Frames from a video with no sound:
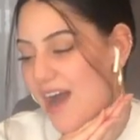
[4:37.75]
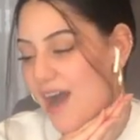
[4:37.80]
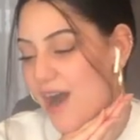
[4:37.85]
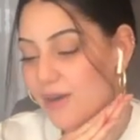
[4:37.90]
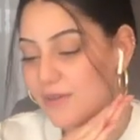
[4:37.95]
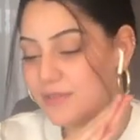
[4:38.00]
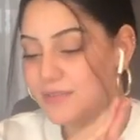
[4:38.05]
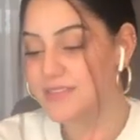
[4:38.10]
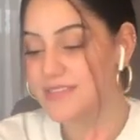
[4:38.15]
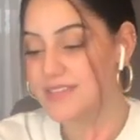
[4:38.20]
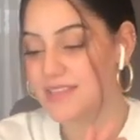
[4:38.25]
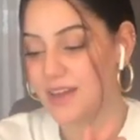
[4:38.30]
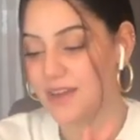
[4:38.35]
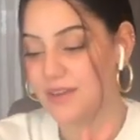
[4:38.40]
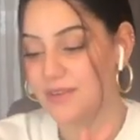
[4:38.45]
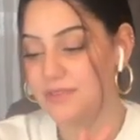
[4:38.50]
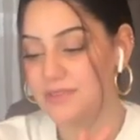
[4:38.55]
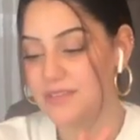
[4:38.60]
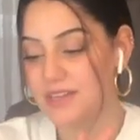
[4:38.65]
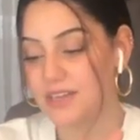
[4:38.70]

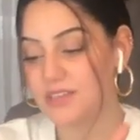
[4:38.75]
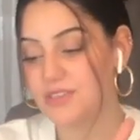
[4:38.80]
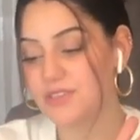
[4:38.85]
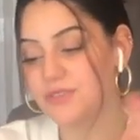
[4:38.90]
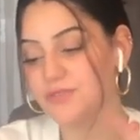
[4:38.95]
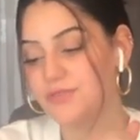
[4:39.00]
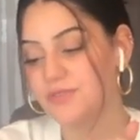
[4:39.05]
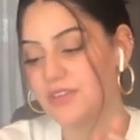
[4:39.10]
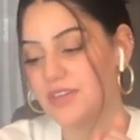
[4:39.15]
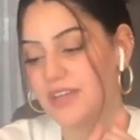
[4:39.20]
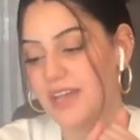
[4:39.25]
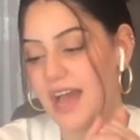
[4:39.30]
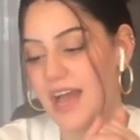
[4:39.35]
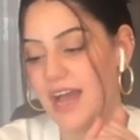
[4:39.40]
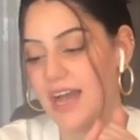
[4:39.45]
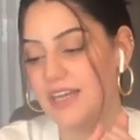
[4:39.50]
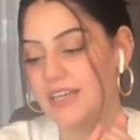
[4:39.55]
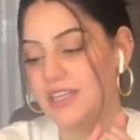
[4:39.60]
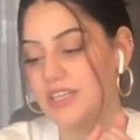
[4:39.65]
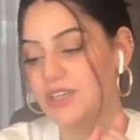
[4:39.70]
Also, not to
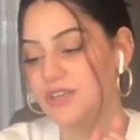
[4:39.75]
forget,